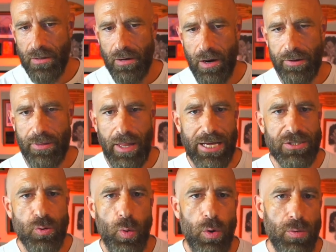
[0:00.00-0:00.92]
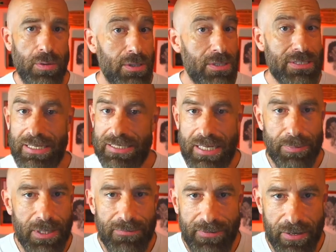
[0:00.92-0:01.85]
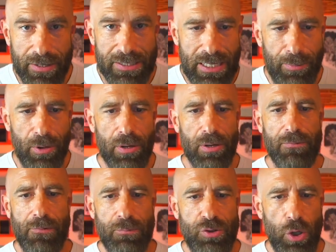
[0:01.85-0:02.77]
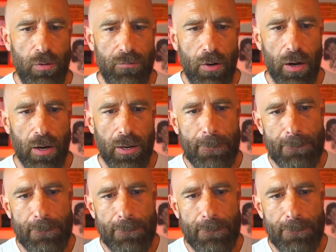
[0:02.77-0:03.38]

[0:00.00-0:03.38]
All right, the last quote says something very similar from Joan of Arc.